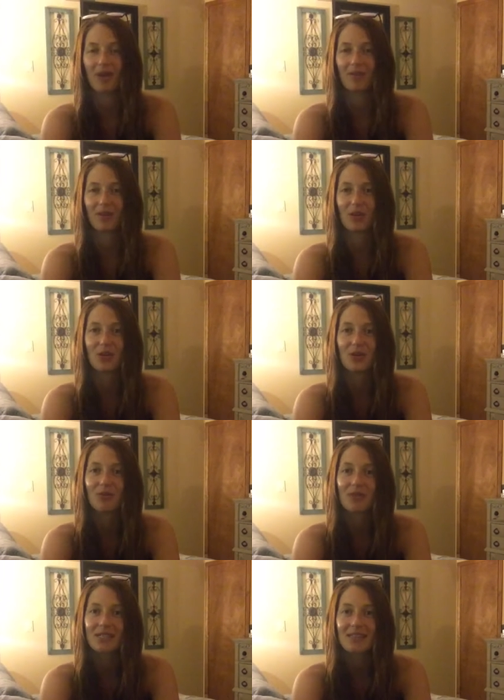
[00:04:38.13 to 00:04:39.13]
have a
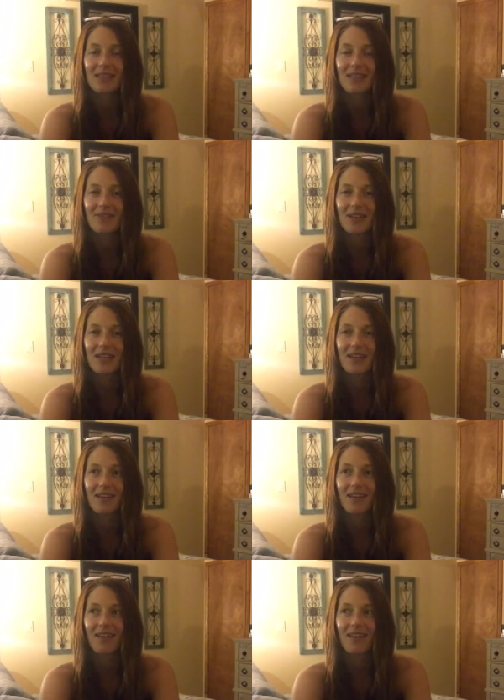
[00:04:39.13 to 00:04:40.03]
good rest of the evening,